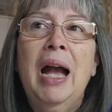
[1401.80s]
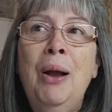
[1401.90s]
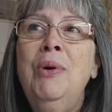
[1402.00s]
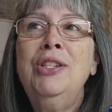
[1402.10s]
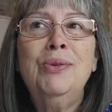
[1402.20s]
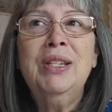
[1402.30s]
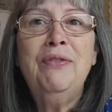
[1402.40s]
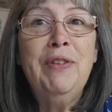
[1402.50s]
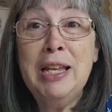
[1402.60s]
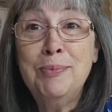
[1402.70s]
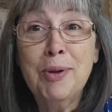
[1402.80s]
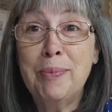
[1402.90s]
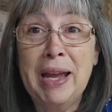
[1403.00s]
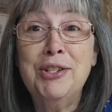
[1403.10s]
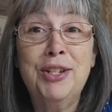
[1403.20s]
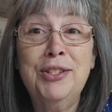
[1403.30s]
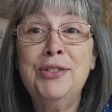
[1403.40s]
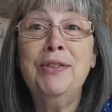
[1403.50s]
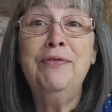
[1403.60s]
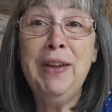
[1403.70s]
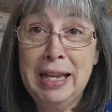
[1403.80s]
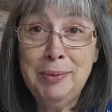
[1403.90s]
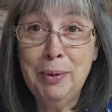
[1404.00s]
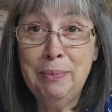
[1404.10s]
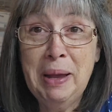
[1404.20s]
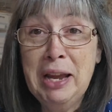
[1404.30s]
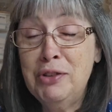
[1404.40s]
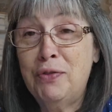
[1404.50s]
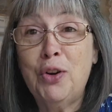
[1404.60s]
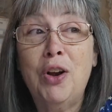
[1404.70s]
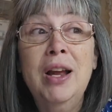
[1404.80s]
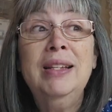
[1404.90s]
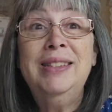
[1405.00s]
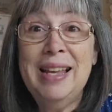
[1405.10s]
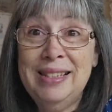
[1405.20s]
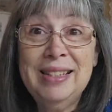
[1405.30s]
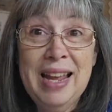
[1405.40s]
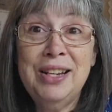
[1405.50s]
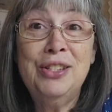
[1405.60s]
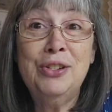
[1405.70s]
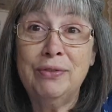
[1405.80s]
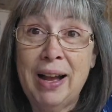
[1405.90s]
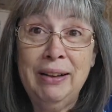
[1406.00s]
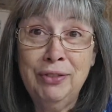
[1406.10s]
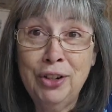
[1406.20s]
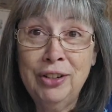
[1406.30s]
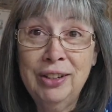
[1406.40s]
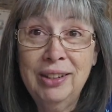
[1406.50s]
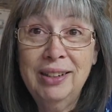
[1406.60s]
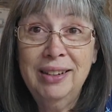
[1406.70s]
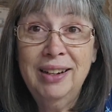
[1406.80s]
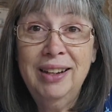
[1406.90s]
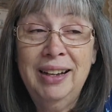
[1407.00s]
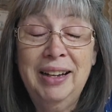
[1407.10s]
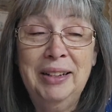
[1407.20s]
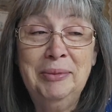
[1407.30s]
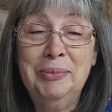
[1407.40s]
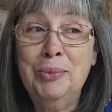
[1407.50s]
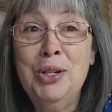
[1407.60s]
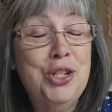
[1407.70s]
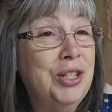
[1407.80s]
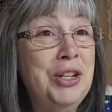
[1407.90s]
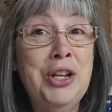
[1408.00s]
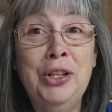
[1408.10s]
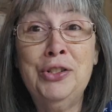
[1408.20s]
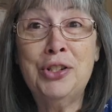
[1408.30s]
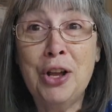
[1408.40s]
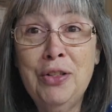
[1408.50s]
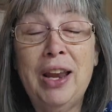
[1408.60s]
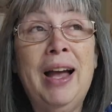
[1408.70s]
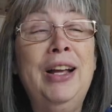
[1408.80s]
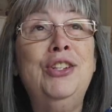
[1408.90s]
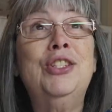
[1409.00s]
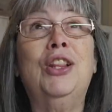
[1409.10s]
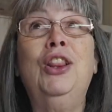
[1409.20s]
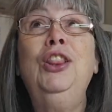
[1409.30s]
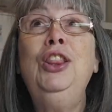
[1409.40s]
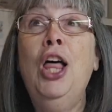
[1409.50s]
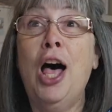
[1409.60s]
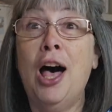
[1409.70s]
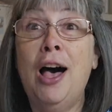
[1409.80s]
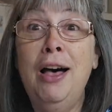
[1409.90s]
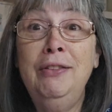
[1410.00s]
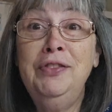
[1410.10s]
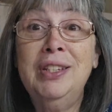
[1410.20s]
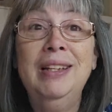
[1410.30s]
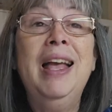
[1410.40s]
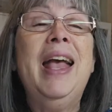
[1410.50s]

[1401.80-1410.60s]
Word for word: I wish there was a Facebook page because there's a Facebook page for Designated Survivor, um, which is another show that I just loved